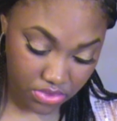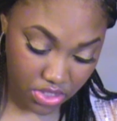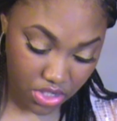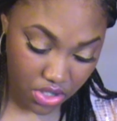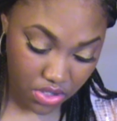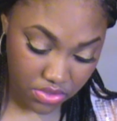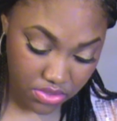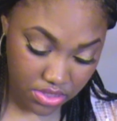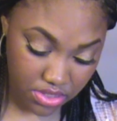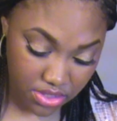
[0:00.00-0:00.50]

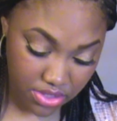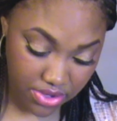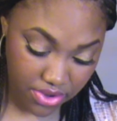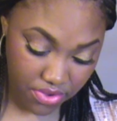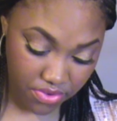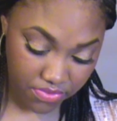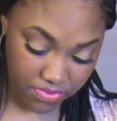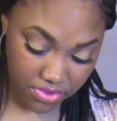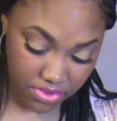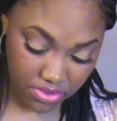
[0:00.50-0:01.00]
Costa
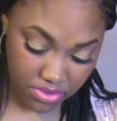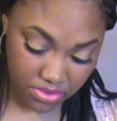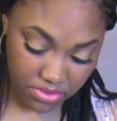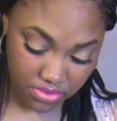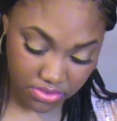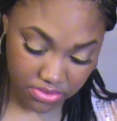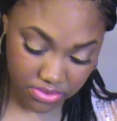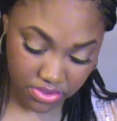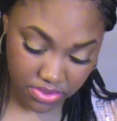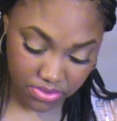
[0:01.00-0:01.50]
Nova.
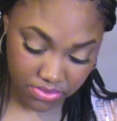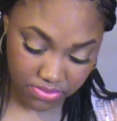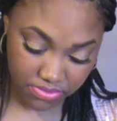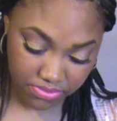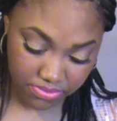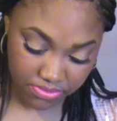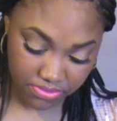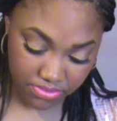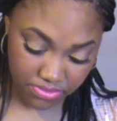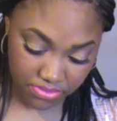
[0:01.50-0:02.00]

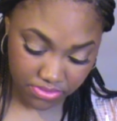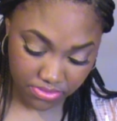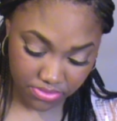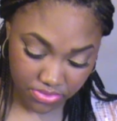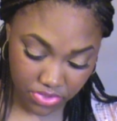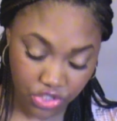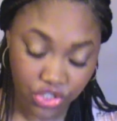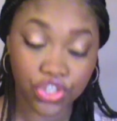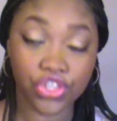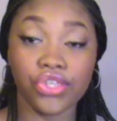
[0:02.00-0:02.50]
No,
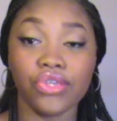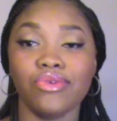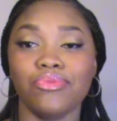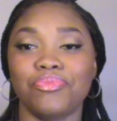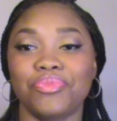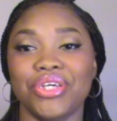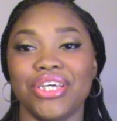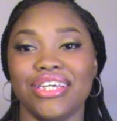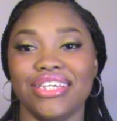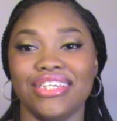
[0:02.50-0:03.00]

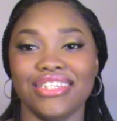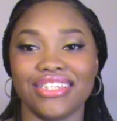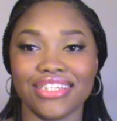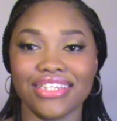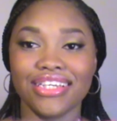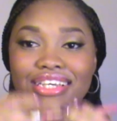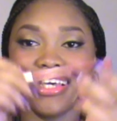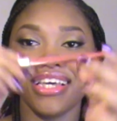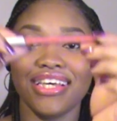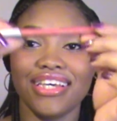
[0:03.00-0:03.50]
Cute Pink.
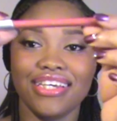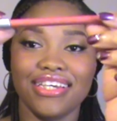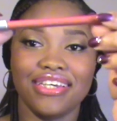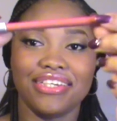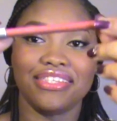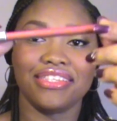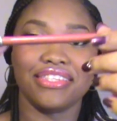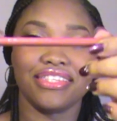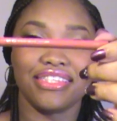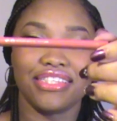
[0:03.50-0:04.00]

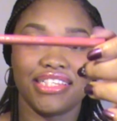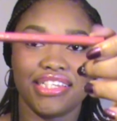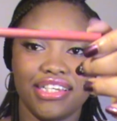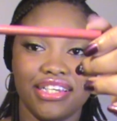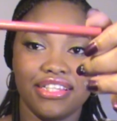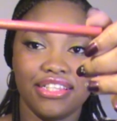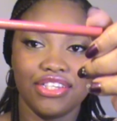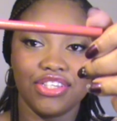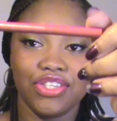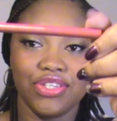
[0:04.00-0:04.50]
This is in the
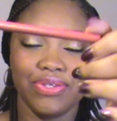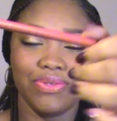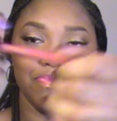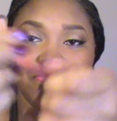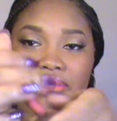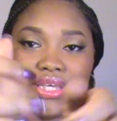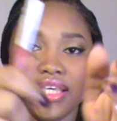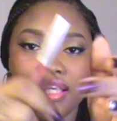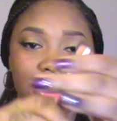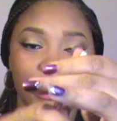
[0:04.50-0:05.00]
color
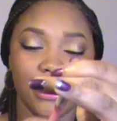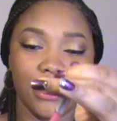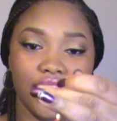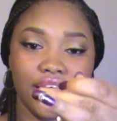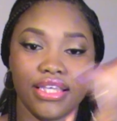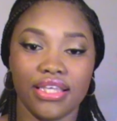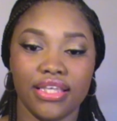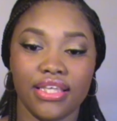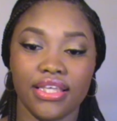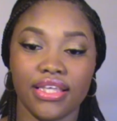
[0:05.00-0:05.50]
Cute Pink,
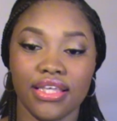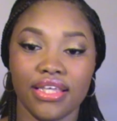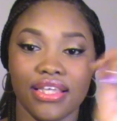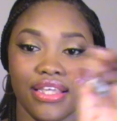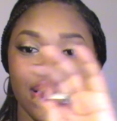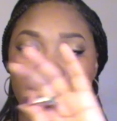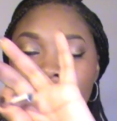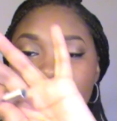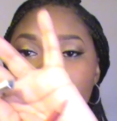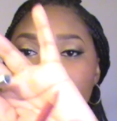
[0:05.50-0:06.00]

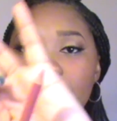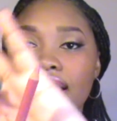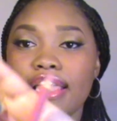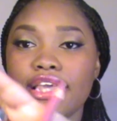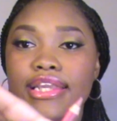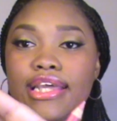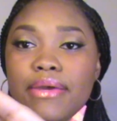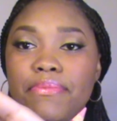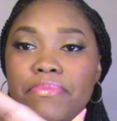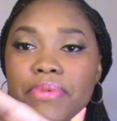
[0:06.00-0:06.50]

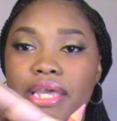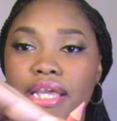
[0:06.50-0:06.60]
and I